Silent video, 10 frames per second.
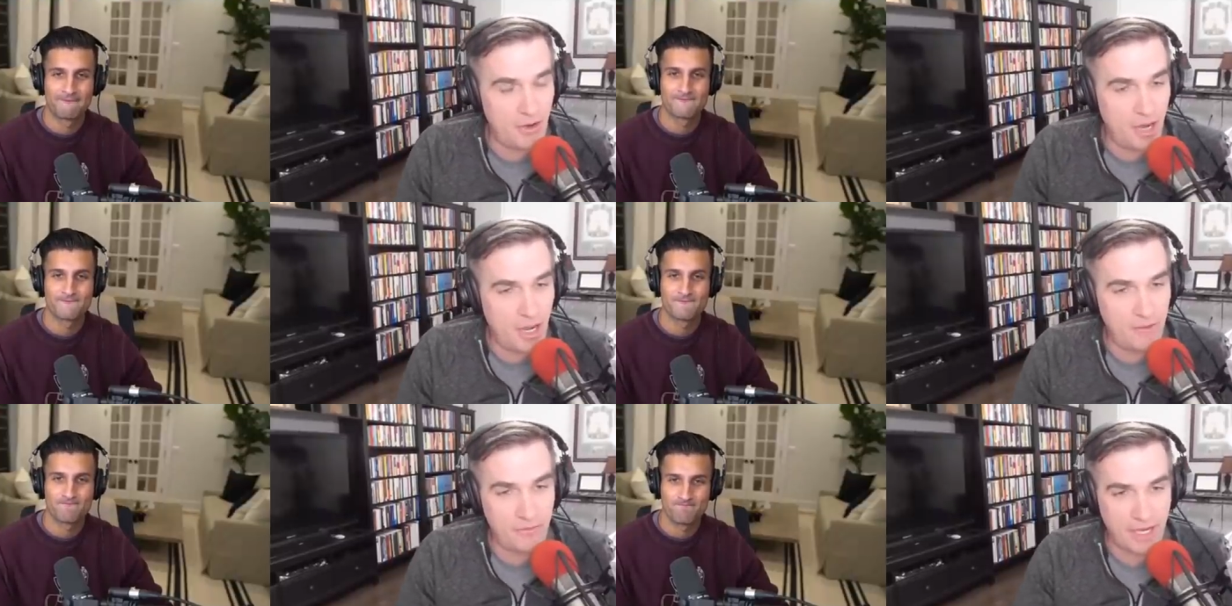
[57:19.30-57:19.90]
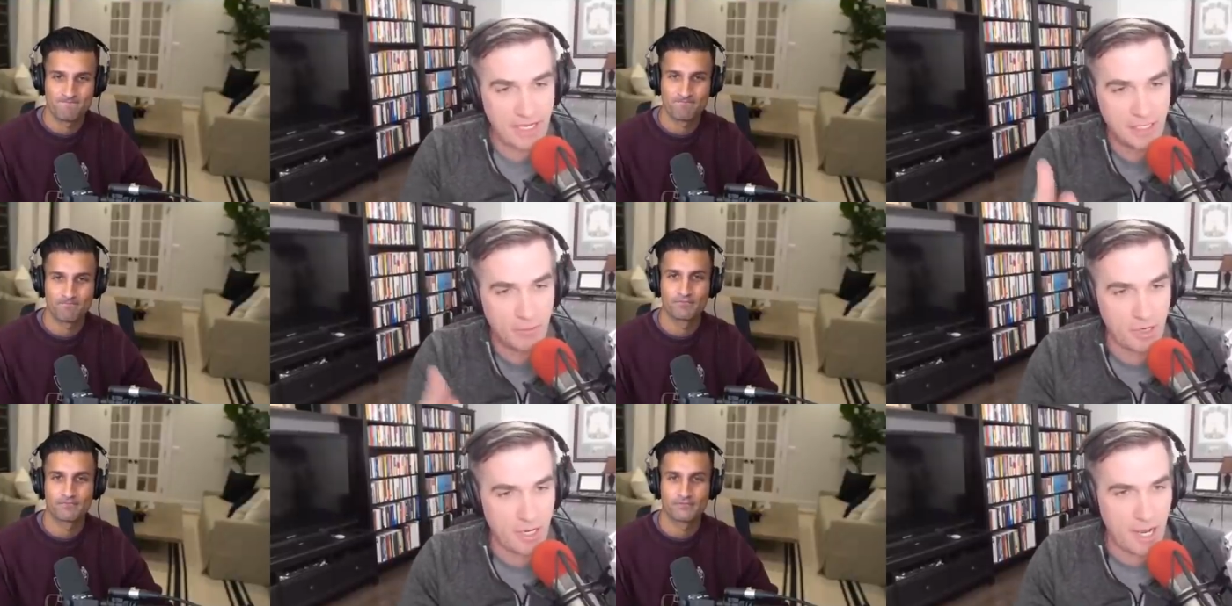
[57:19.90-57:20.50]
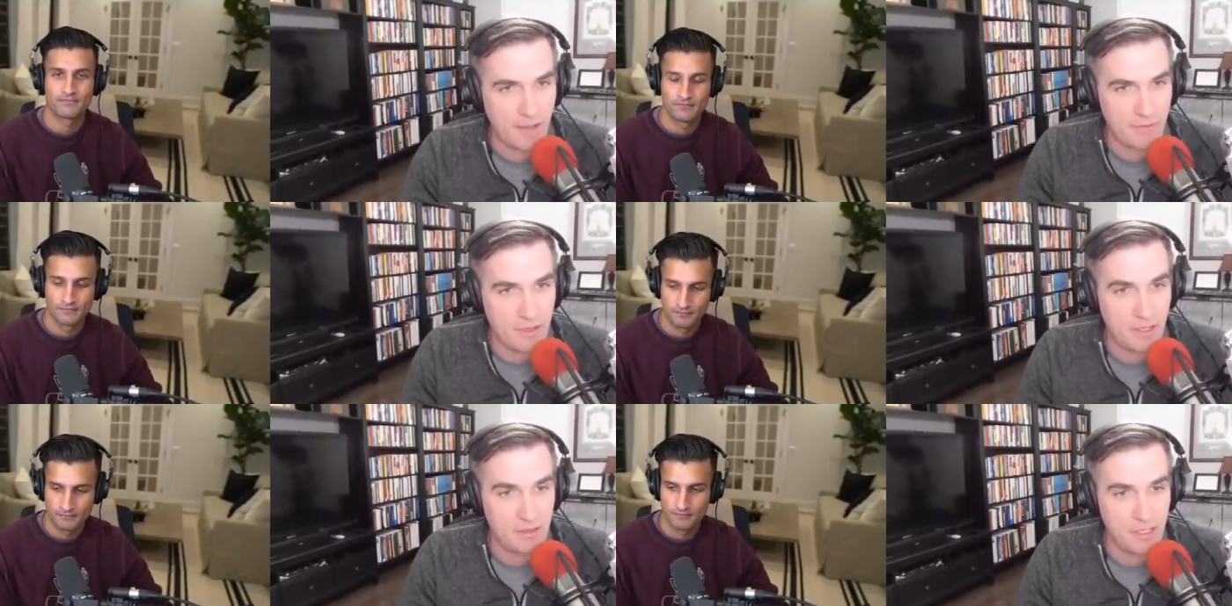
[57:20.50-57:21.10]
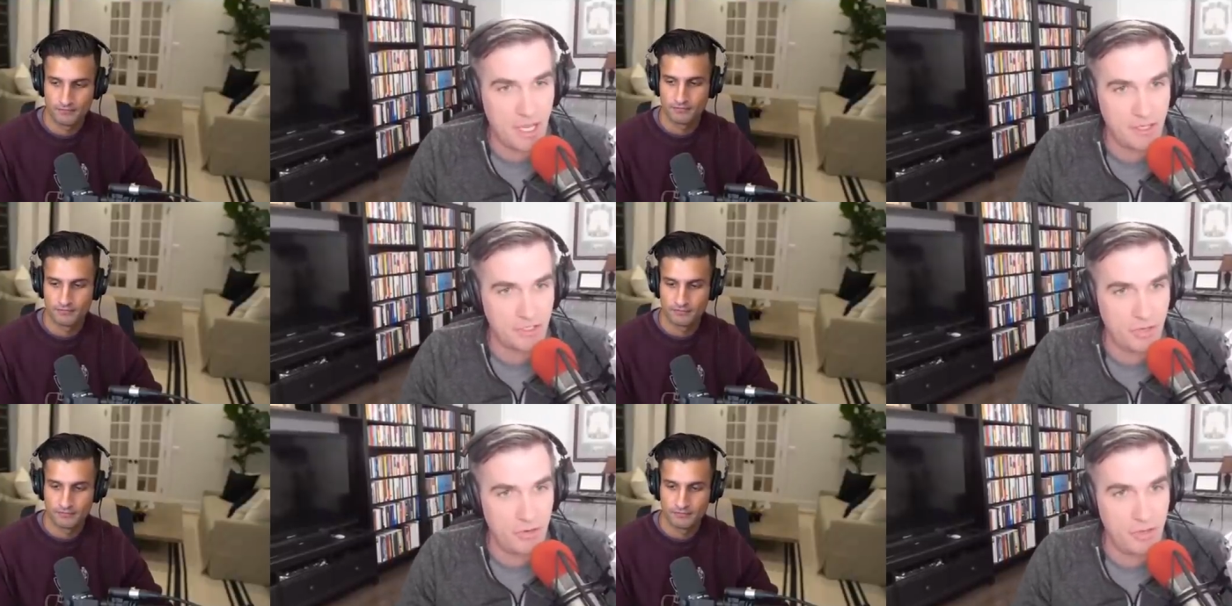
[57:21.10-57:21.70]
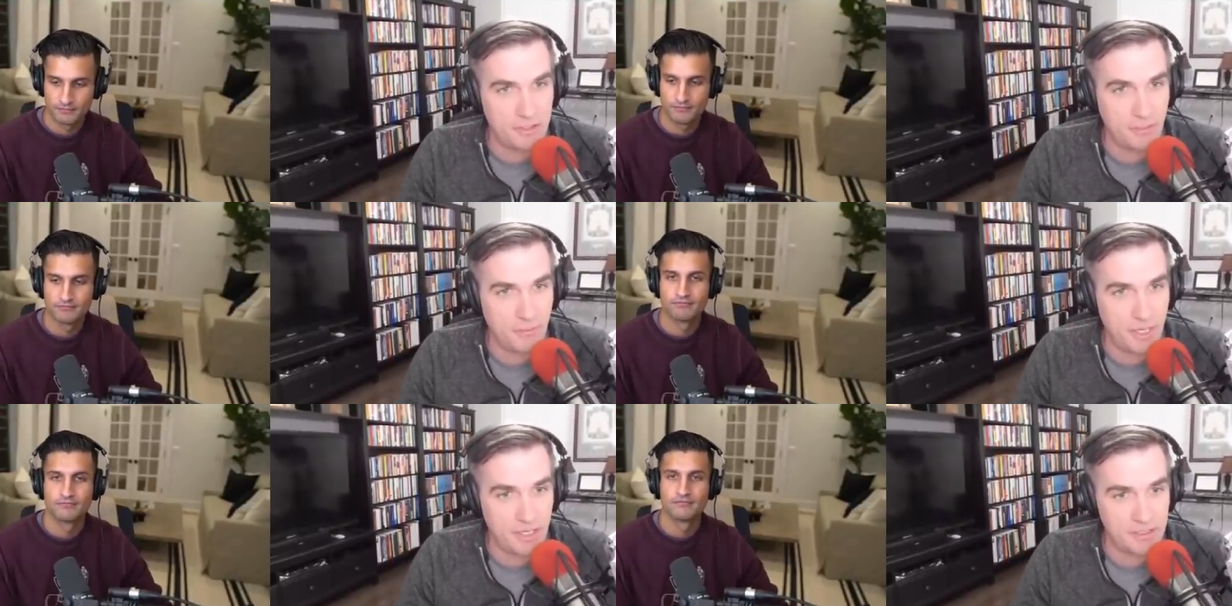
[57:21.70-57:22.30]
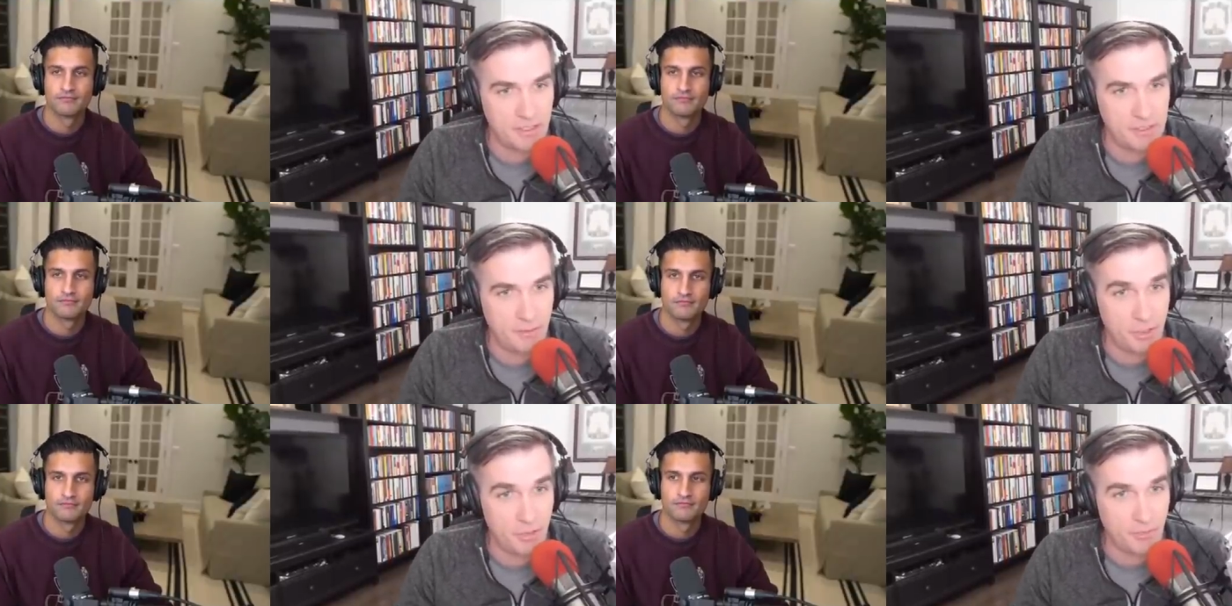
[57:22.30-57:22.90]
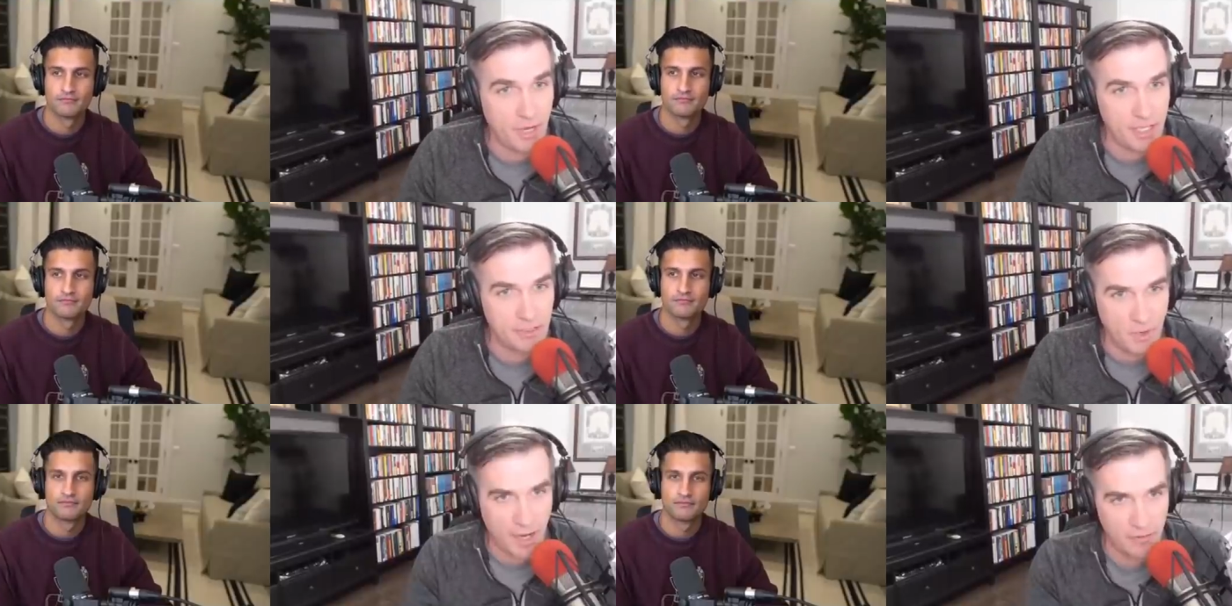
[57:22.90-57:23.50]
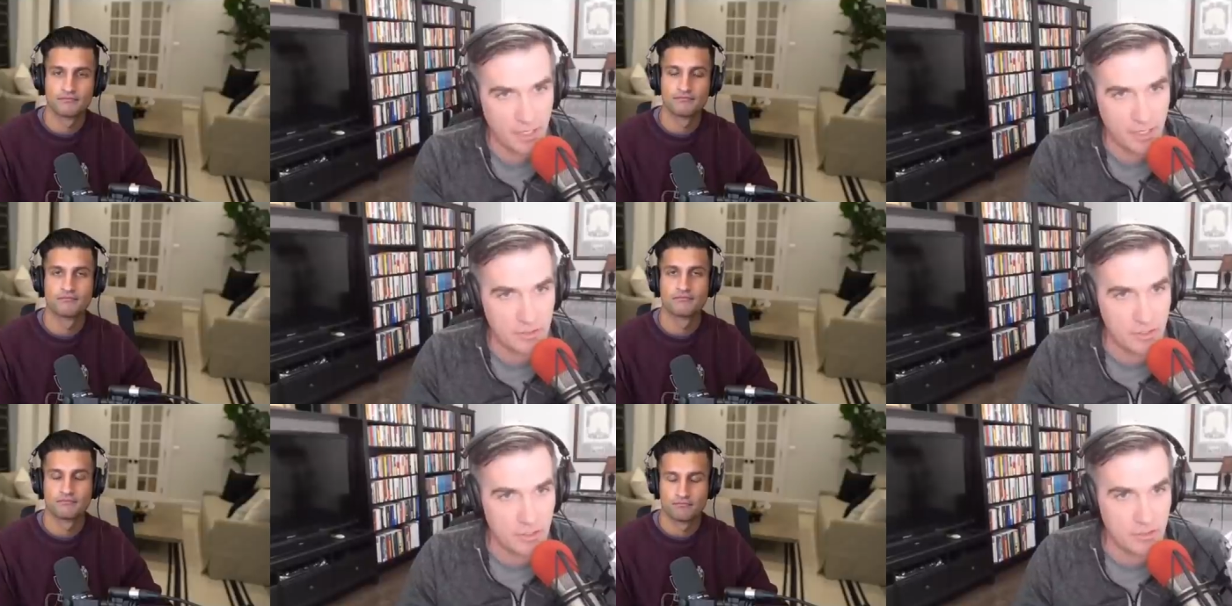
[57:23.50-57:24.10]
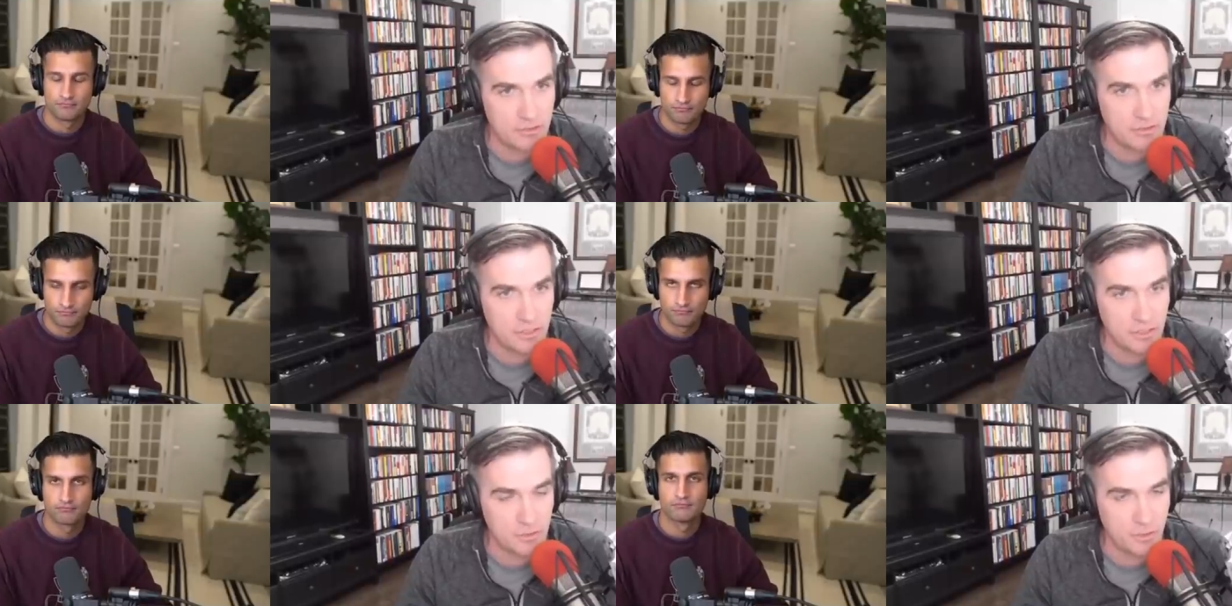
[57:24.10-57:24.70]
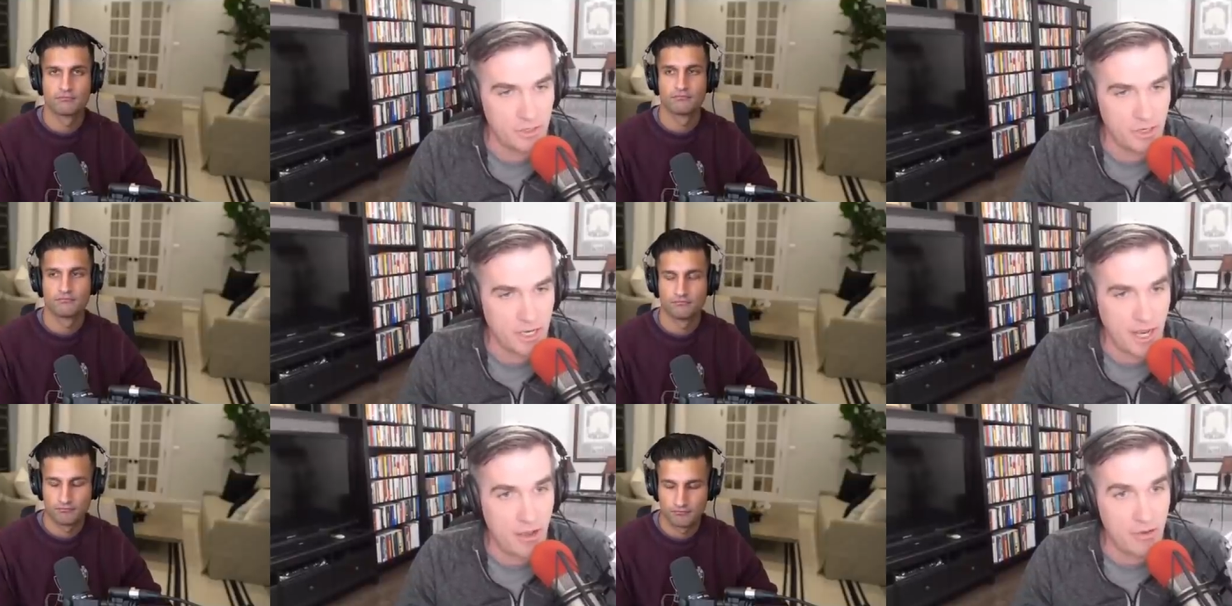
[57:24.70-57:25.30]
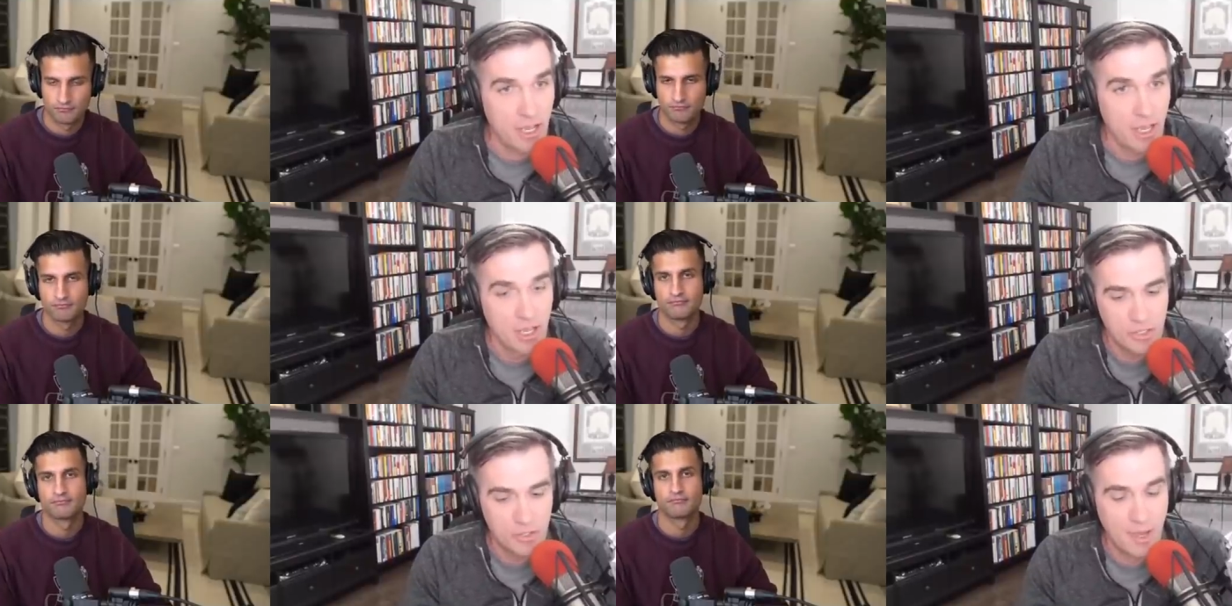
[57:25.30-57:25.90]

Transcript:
Speaker 1: off. Like I said, we're going to have it in the uh, show notes, some links to some of your threads. We'll have a link to your to your Twitter account. You